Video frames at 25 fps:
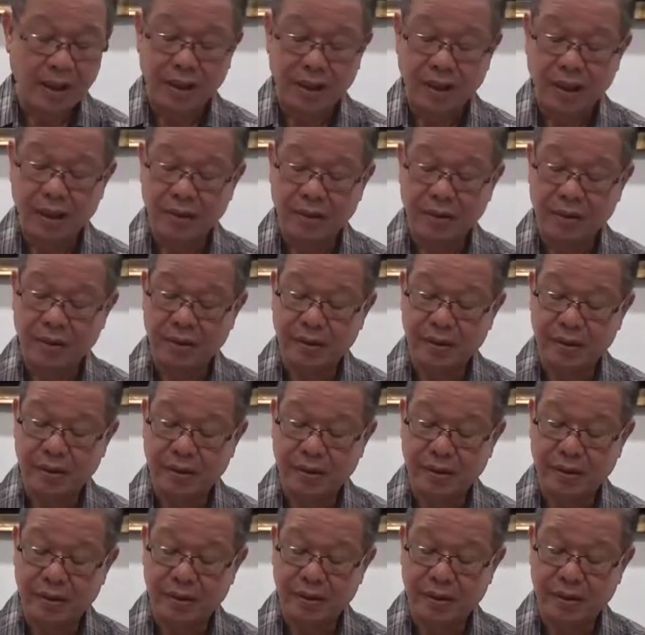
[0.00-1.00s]
Now,
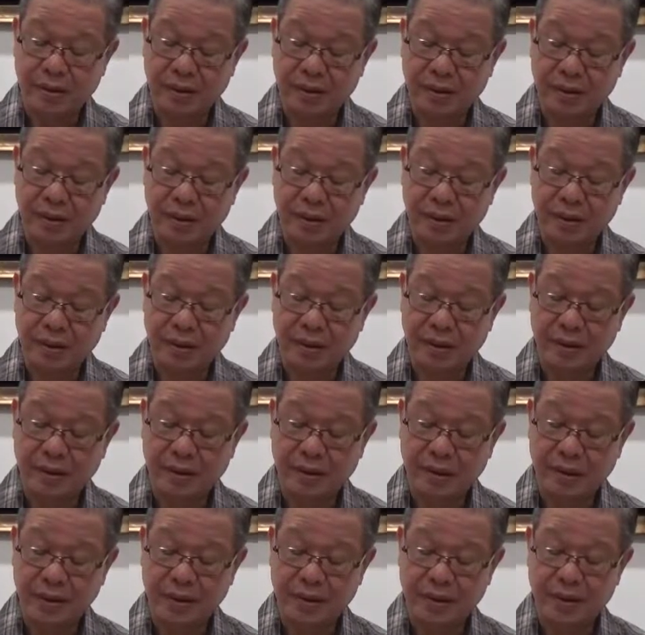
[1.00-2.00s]

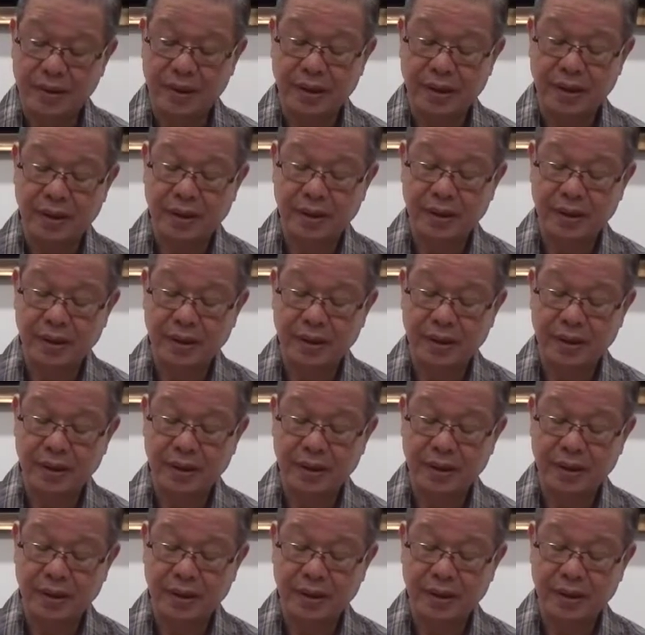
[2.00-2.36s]
these